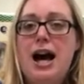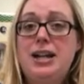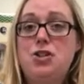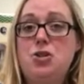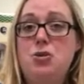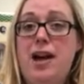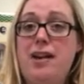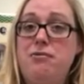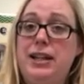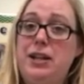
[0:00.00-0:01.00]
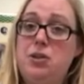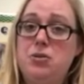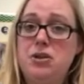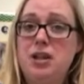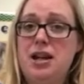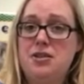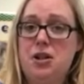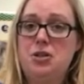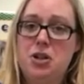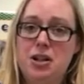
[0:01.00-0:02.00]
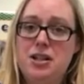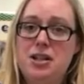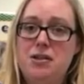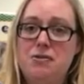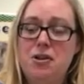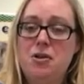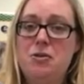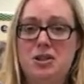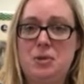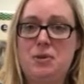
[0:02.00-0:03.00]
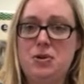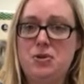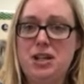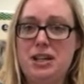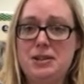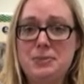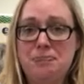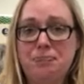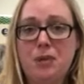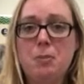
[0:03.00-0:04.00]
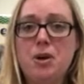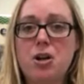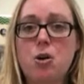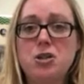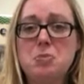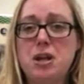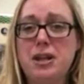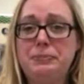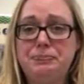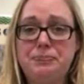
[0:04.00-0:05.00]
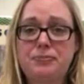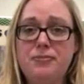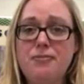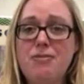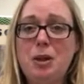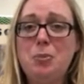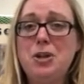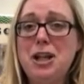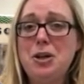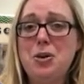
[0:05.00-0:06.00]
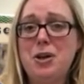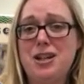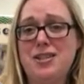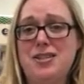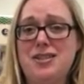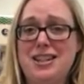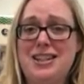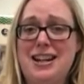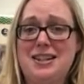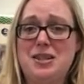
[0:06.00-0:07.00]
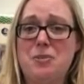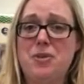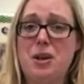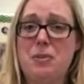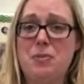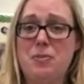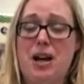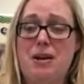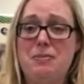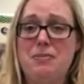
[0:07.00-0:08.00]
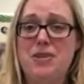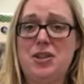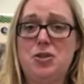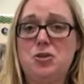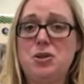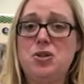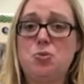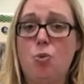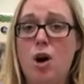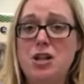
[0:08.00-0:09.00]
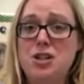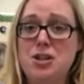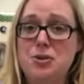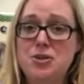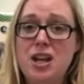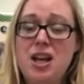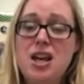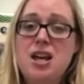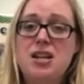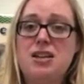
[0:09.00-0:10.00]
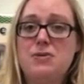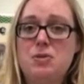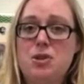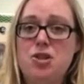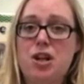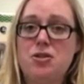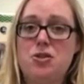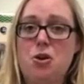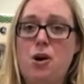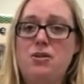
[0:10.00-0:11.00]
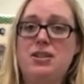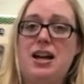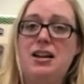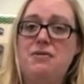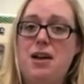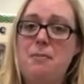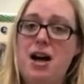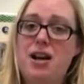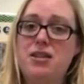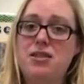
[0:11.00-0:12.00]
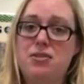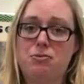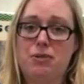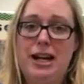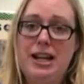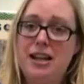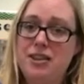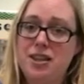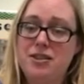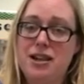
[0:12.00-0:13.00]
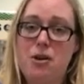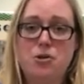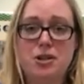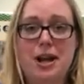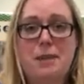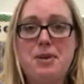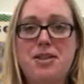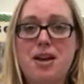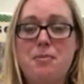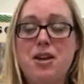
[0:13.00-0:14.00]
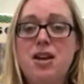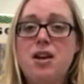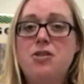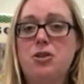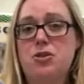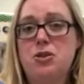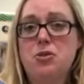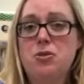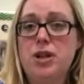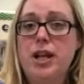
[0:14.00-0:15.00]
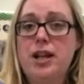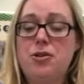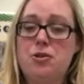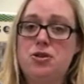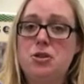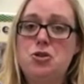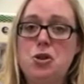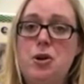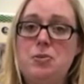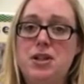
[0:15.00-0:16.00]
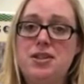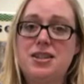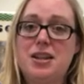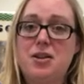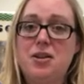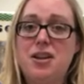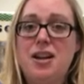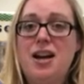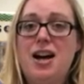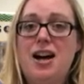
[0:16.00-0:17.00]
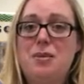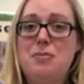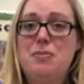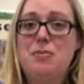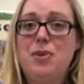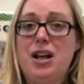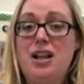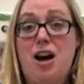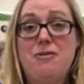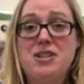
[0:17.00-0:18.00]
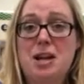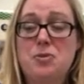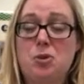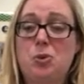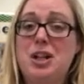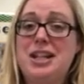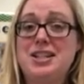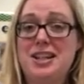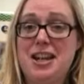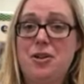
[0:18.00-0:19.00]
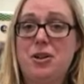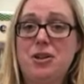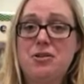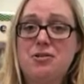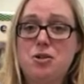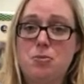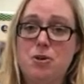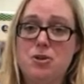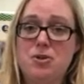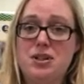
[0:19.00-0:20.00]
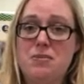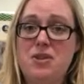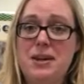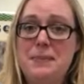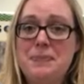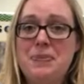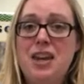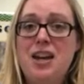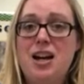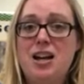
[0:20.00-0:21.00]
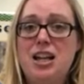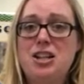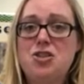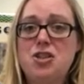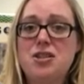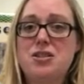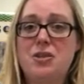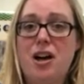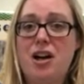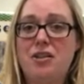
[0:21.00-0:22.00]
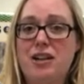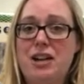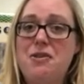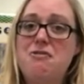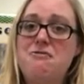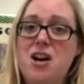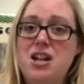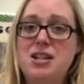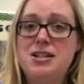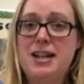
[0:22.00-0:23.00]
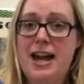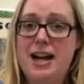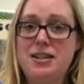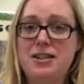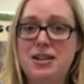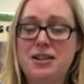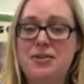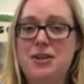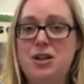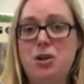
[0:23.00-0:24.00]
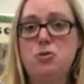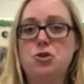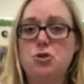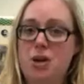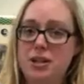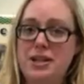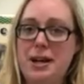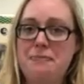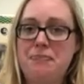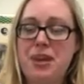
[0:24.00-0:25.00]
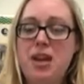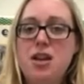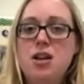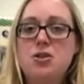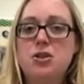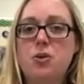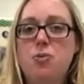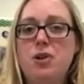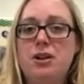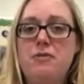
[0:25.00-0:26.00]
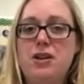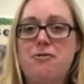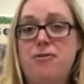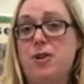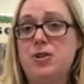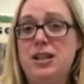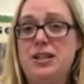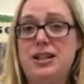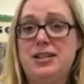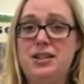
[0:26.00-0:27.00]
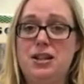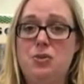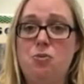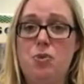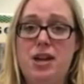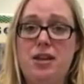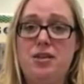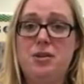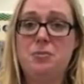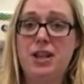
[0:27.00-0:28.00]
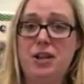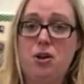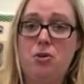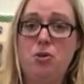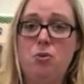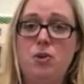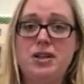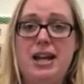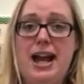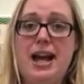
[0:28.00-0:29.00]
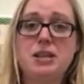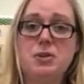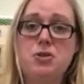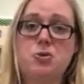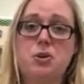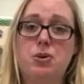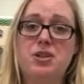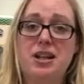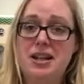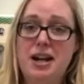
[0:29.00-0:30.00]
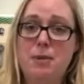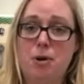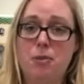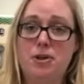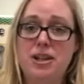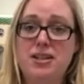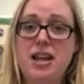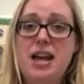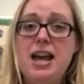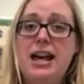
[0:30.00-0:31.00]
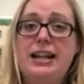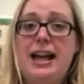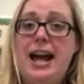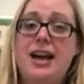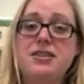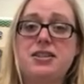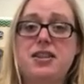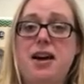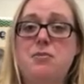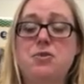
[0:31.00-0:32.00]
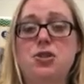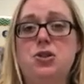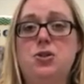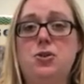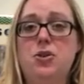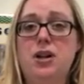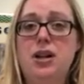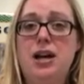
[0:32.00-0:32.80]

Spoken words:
I do have Legos as an alternative for some of those kids. But ultimately, Play-Doh is seen as something that the students want to use. It gives them a chance to go outside of that box of writing things down or typing them. They're still creating, they're still showing me a skill. Oftentimes they're working together to produce something. And it's just a kind of a fun task that they do all the time. So one of the first things I did with Play-Doh was I asked my students, we were studying hyperboles, and I asked them to